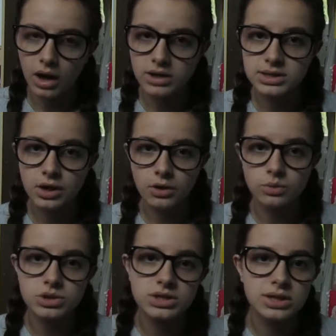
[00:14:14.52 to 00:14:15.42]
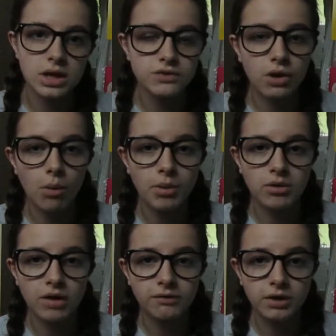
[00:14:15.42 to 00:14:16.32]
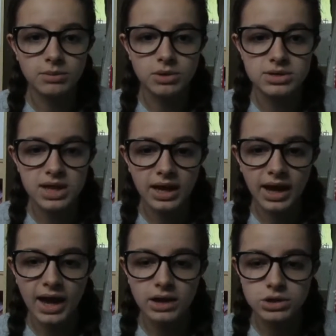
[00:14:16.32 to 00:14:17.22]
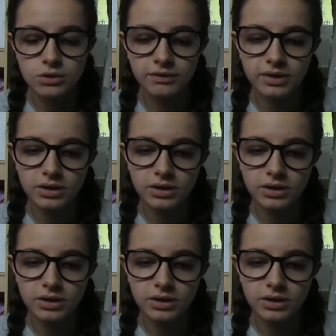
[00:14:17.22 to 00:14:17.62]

So just search for copyright free music, and your